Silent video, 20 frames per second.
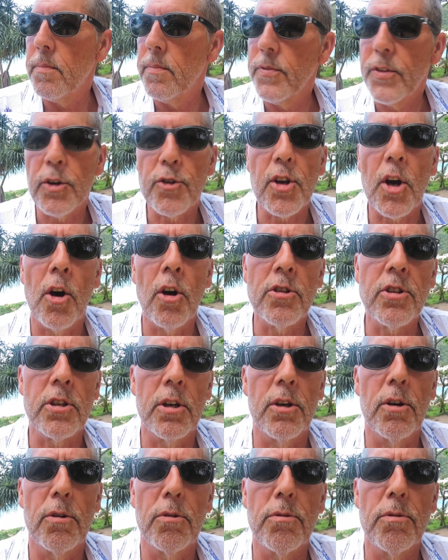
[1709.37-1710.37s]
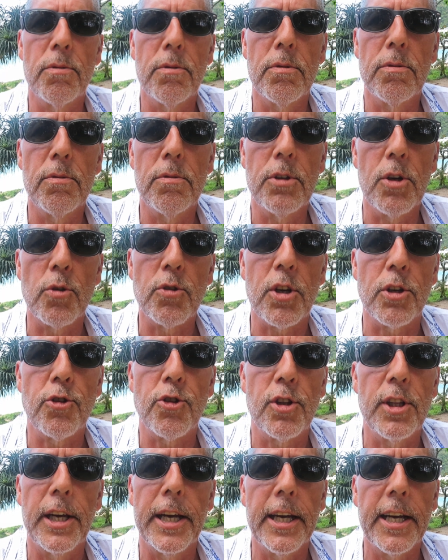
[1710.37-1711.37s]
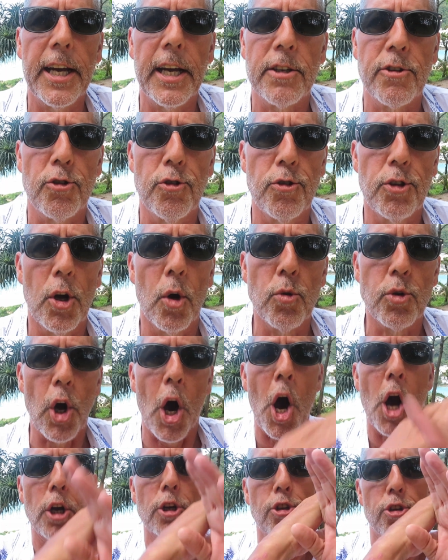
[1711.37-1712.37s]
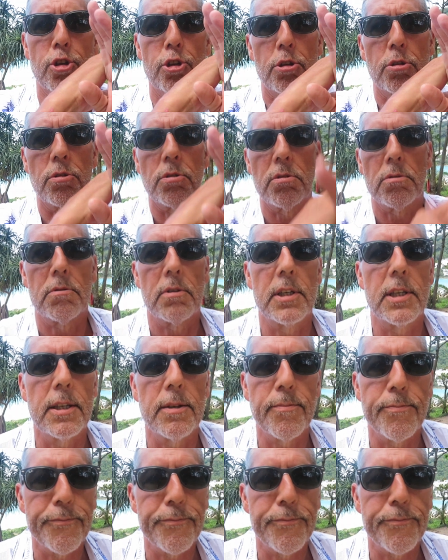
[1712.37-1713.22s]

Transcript: there's also no such thing as no dogs. Right?